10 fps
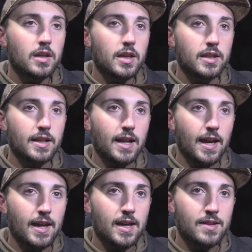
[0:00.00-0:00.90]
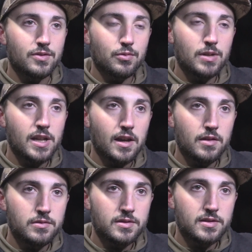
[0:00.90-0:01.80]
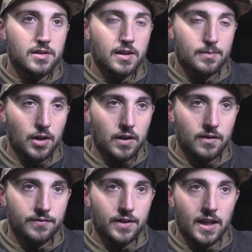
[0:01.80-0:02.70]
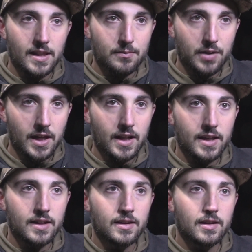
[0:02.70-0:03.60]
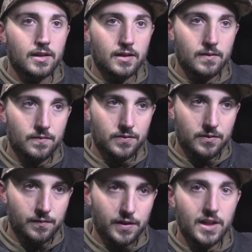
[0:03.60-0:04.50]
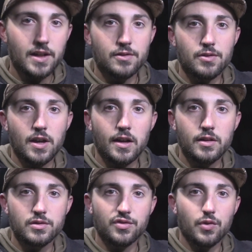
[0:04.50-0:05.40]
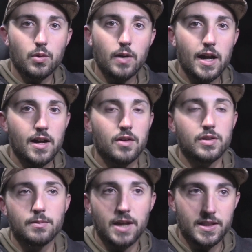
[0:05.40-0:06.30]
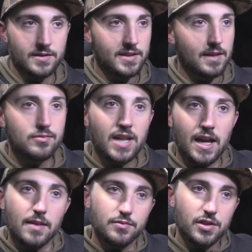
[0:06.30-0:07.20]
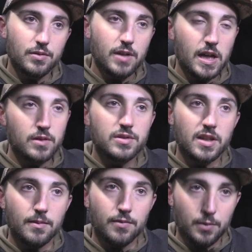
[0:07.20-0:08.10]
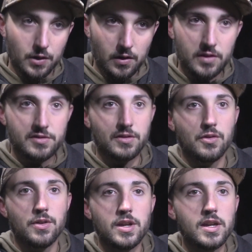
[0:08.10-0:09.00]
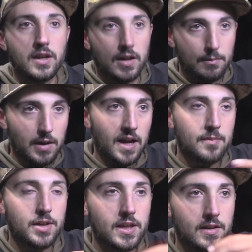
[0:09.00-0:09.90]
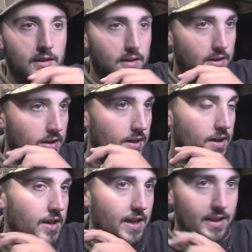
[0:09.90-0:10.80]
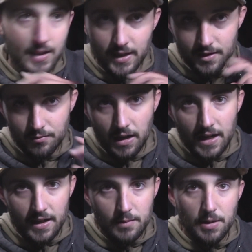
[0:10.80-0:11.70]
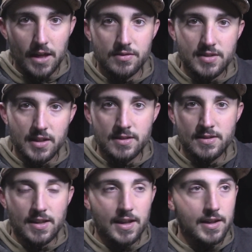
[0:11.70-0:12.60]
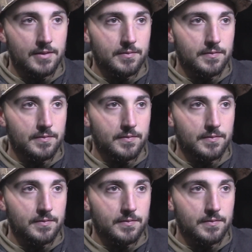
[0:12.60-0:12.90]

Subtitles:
And then I had 3 does come off out of the bedding, feed under the oaks for a while, and about the same time 2 does come from across the creek up by me. And then right at about sunset,